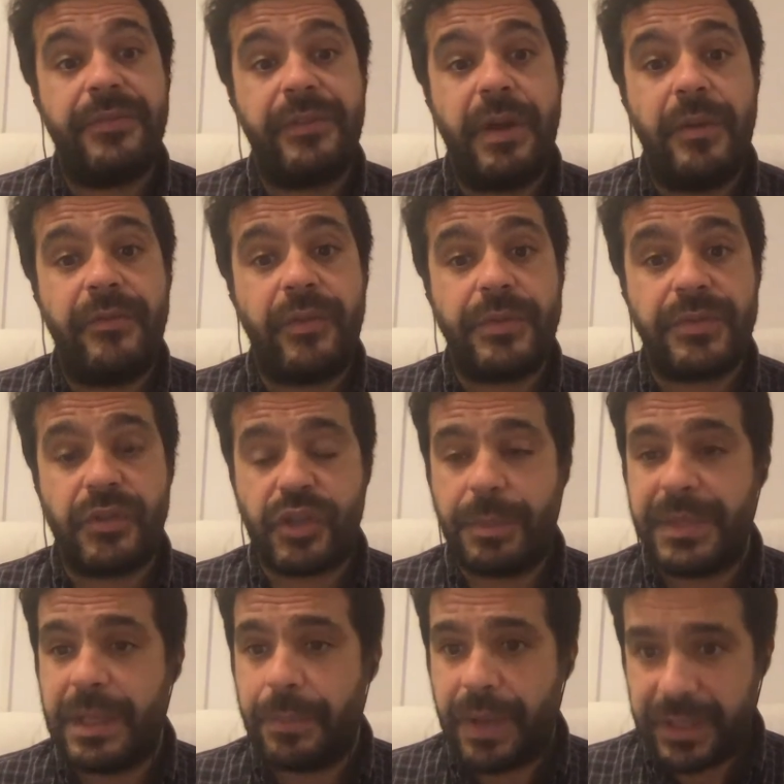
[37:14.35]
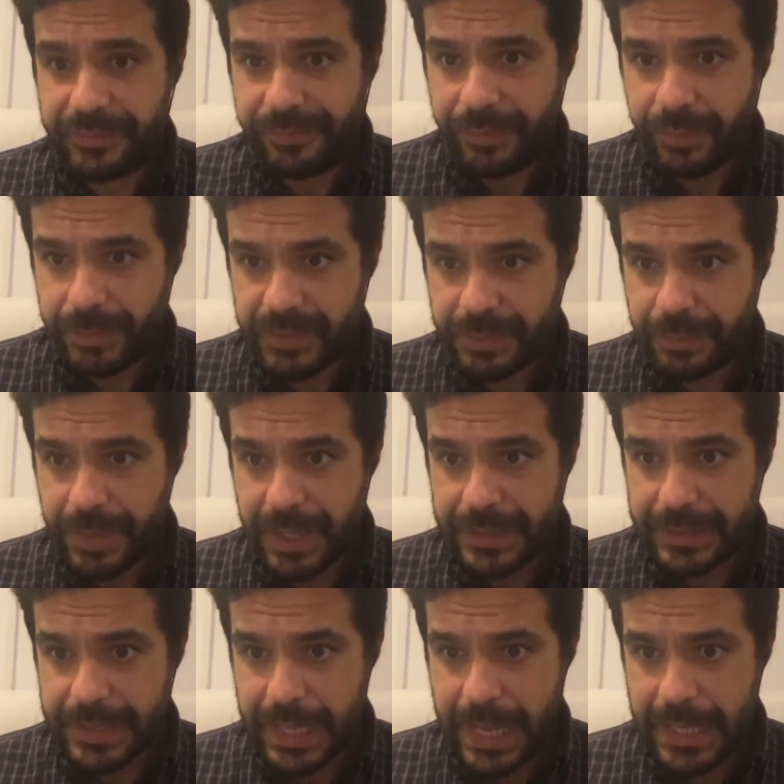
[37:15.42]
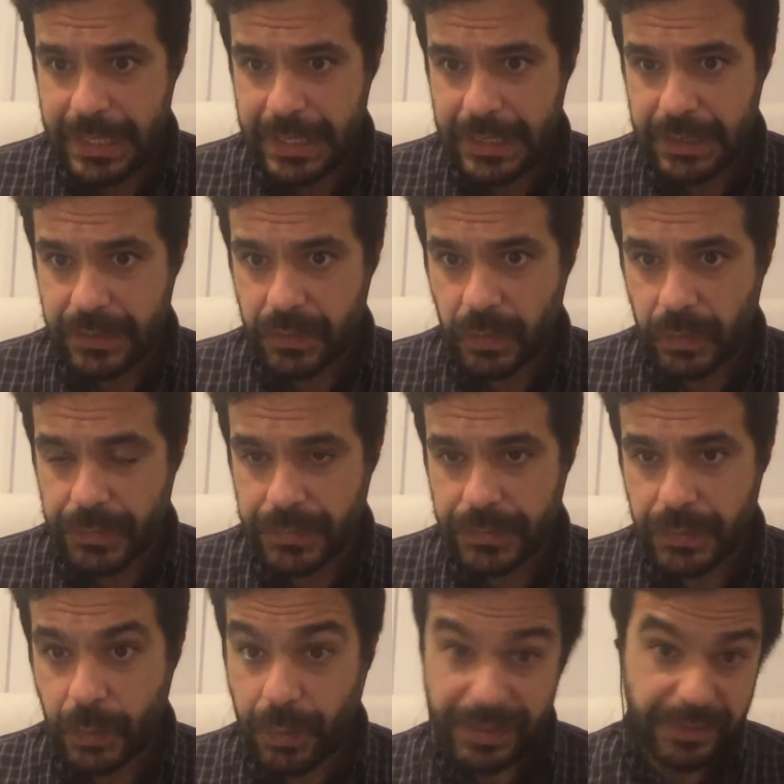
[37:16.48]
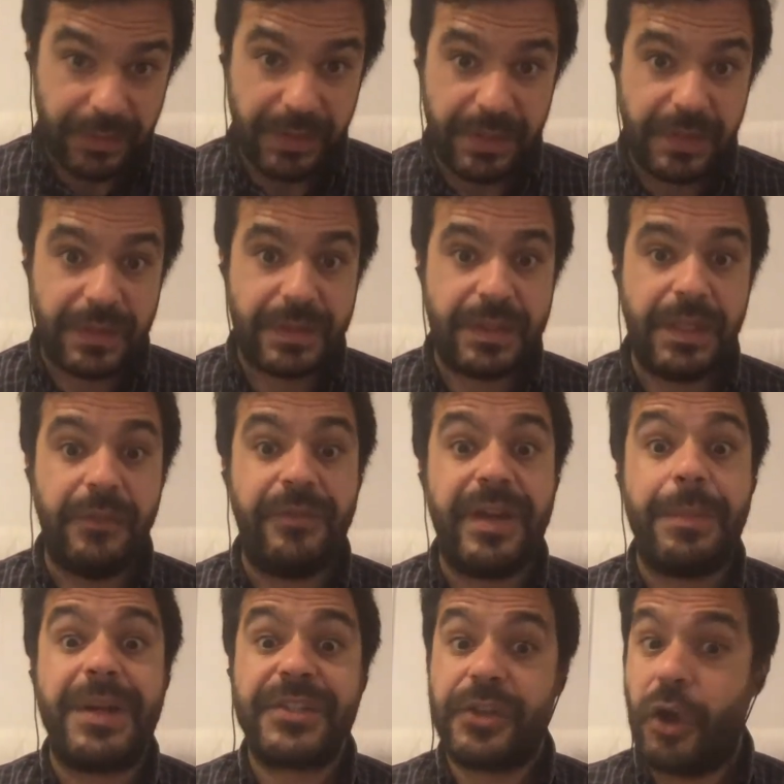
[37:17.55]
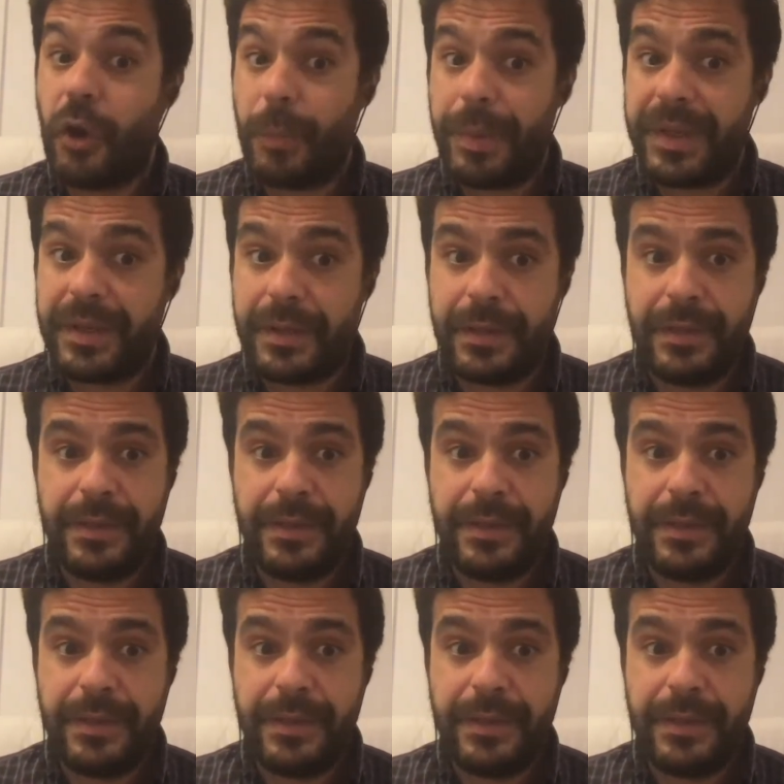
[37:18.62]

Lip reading: from social media platforms, but then is also a question that is still very much open.